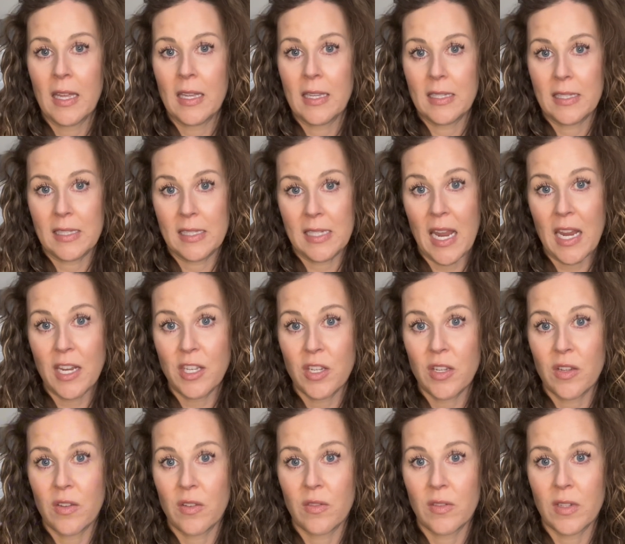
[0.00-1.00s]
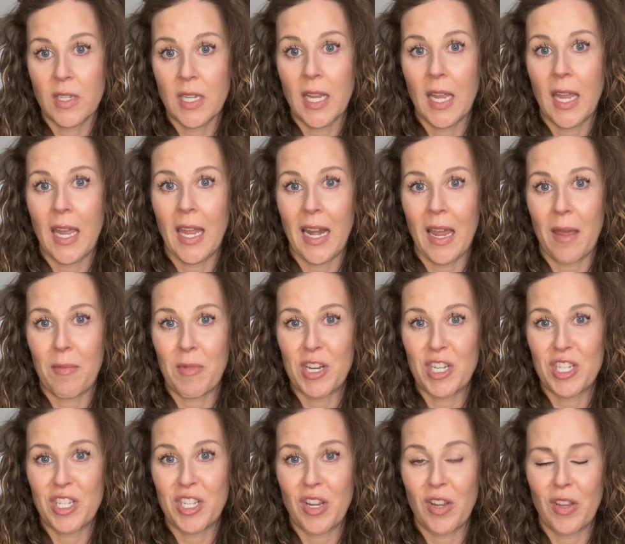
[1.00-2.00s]
stay tuned and I'm going to
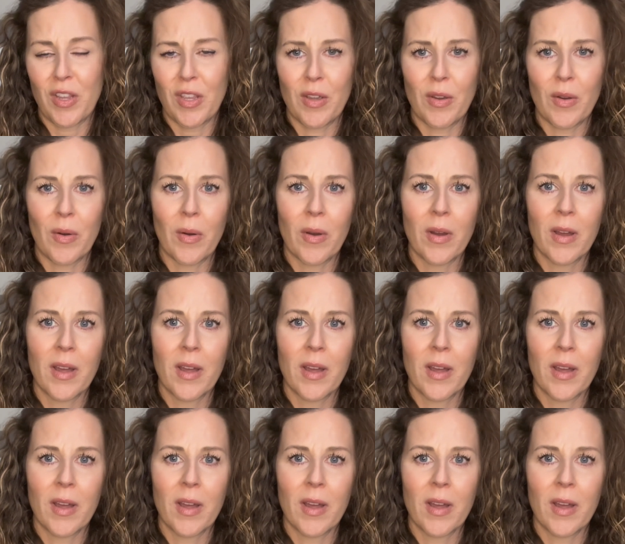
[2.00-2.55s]
show you.